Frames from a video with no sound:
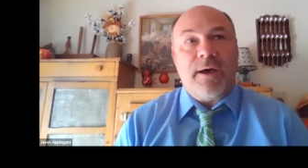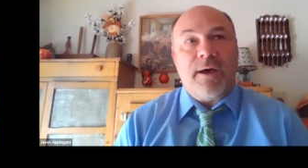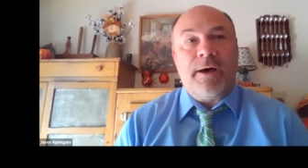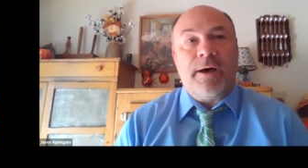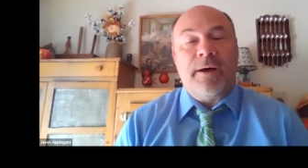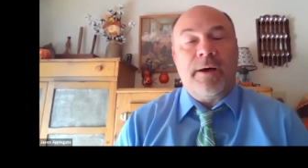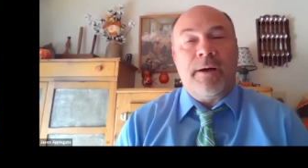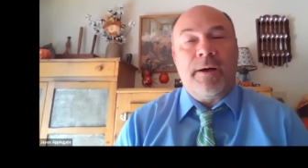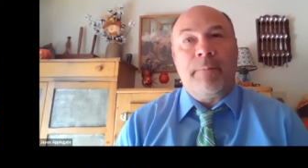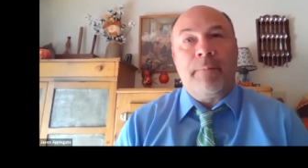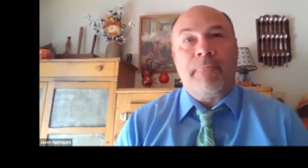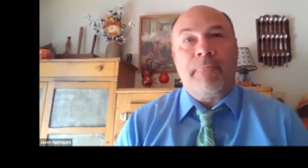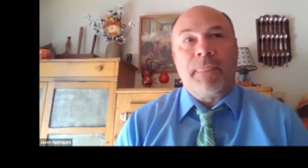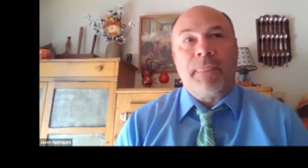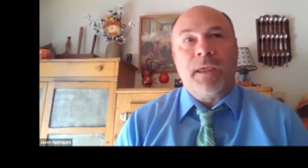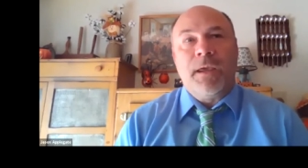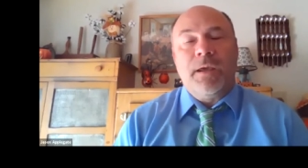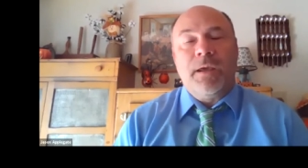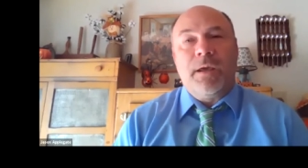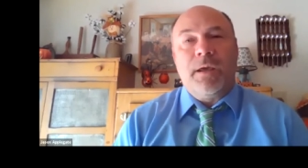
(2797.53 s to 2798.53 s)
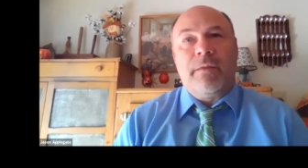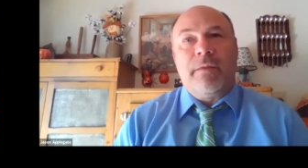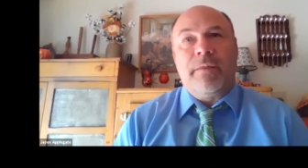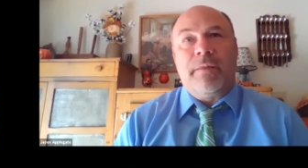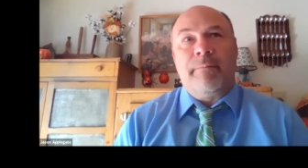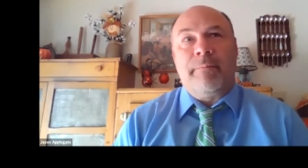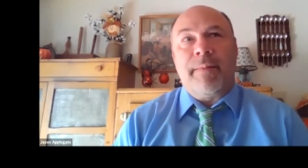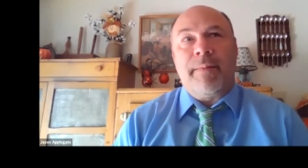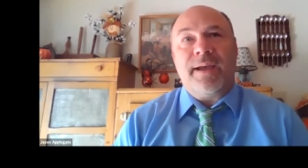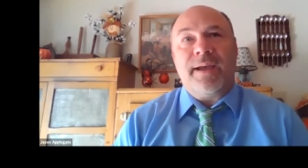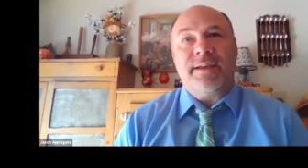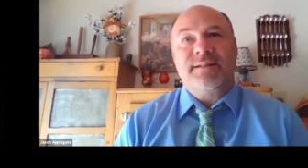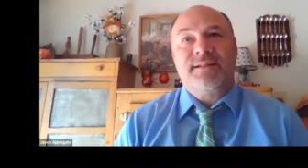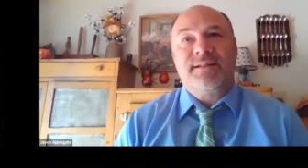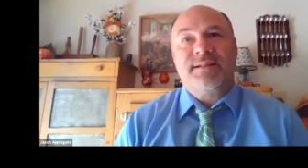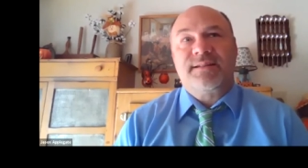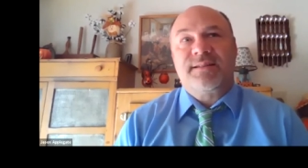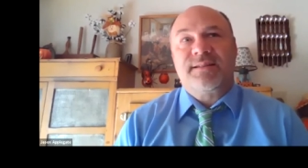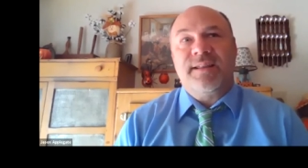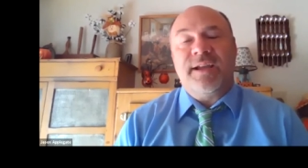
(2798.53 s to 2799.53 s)
Um, the
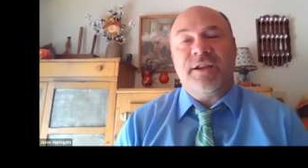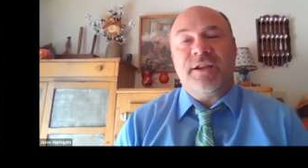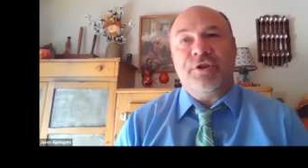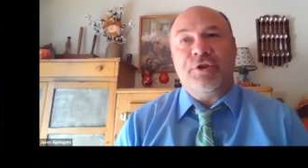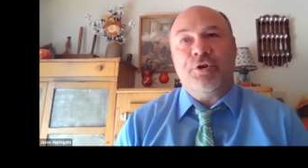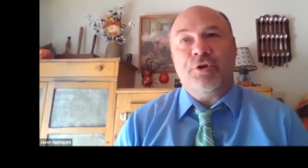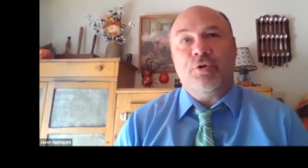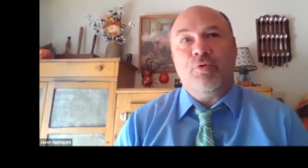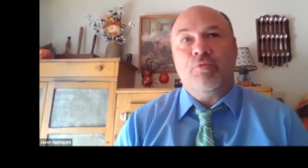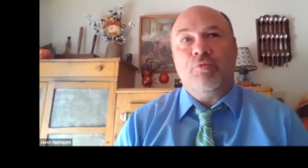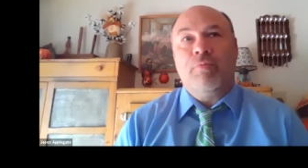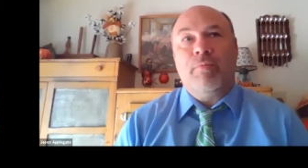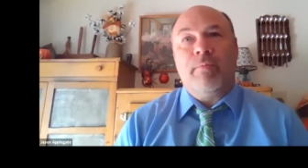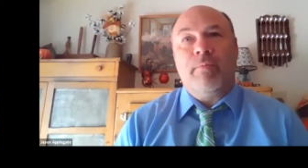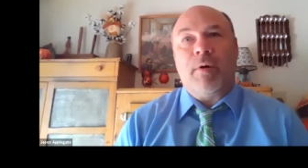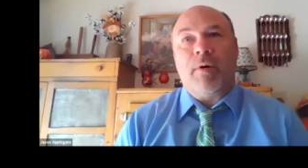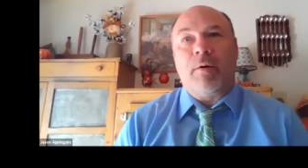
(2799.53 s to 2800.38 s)
masks that you